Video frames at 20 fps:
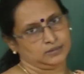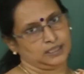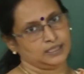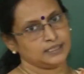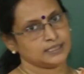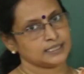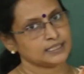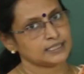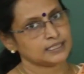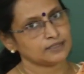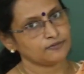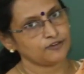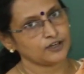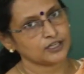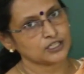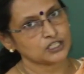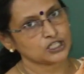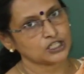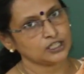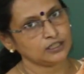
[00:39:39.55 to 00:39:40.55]
Is it a
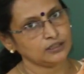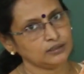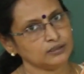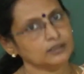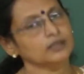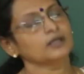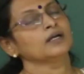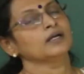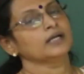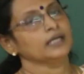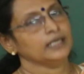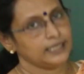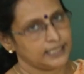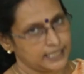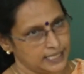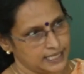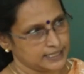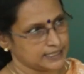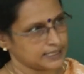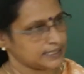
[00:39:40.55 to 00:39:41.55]
function?
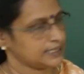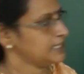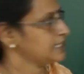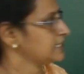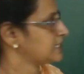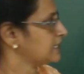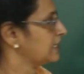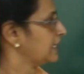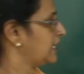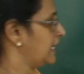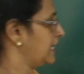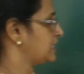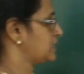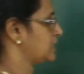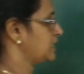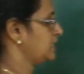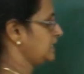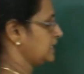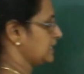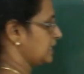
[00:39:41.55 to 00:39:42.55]
Yes, this
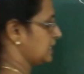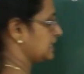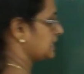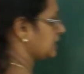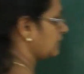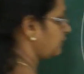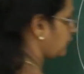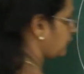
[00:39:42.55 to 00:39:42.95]
relation is a